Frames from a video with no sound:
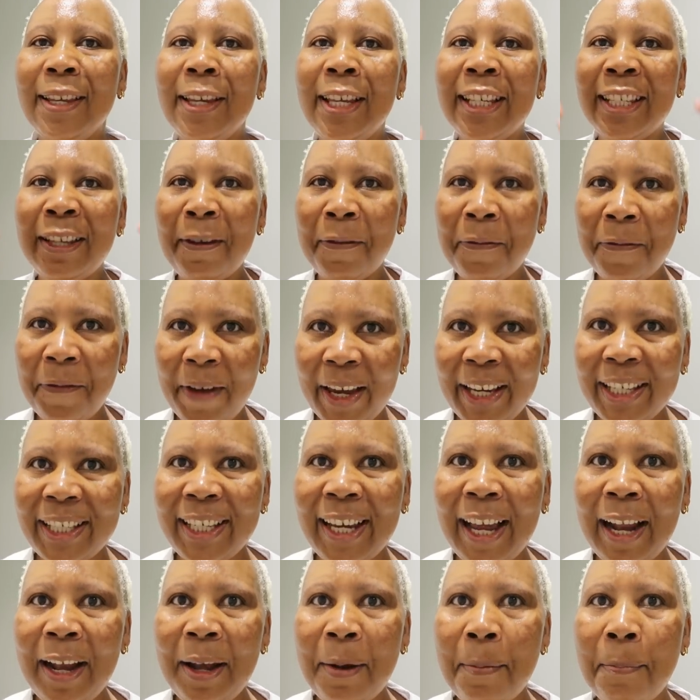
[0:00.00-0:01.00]
It's a
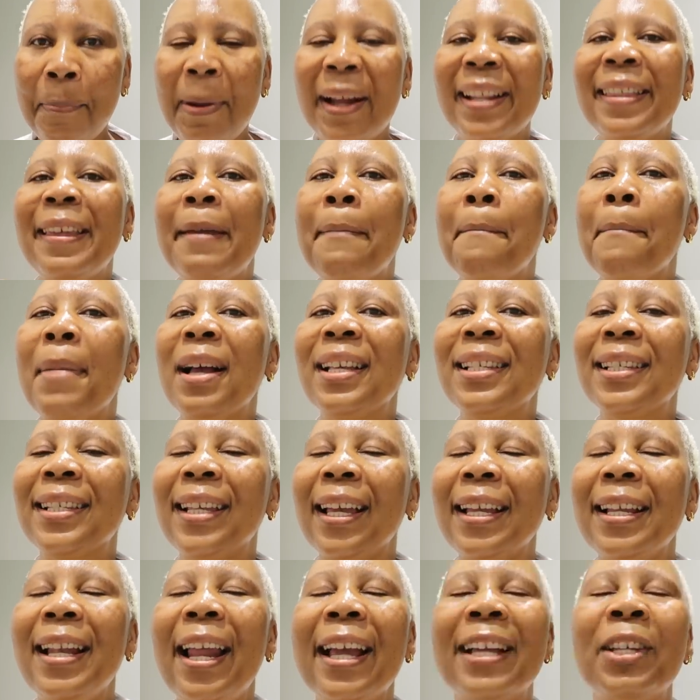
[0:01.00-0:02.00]
facial, but they
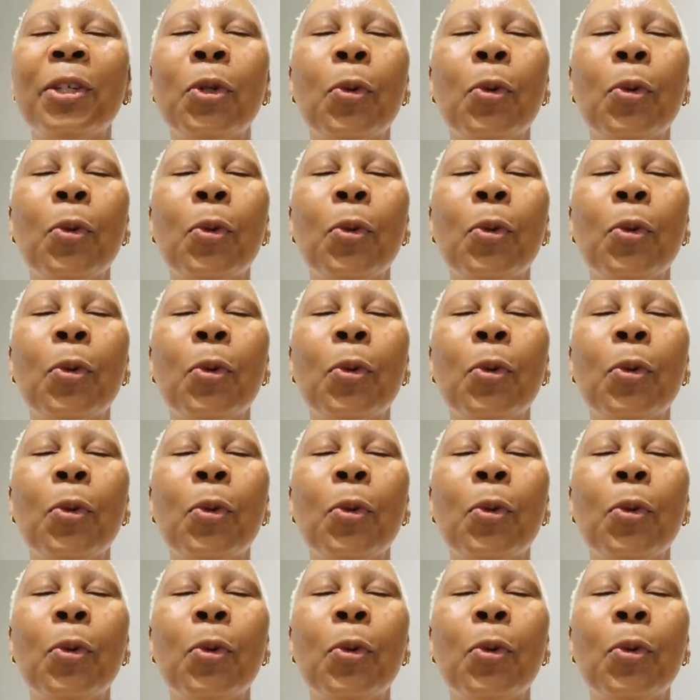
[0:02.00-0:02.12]
massage, like,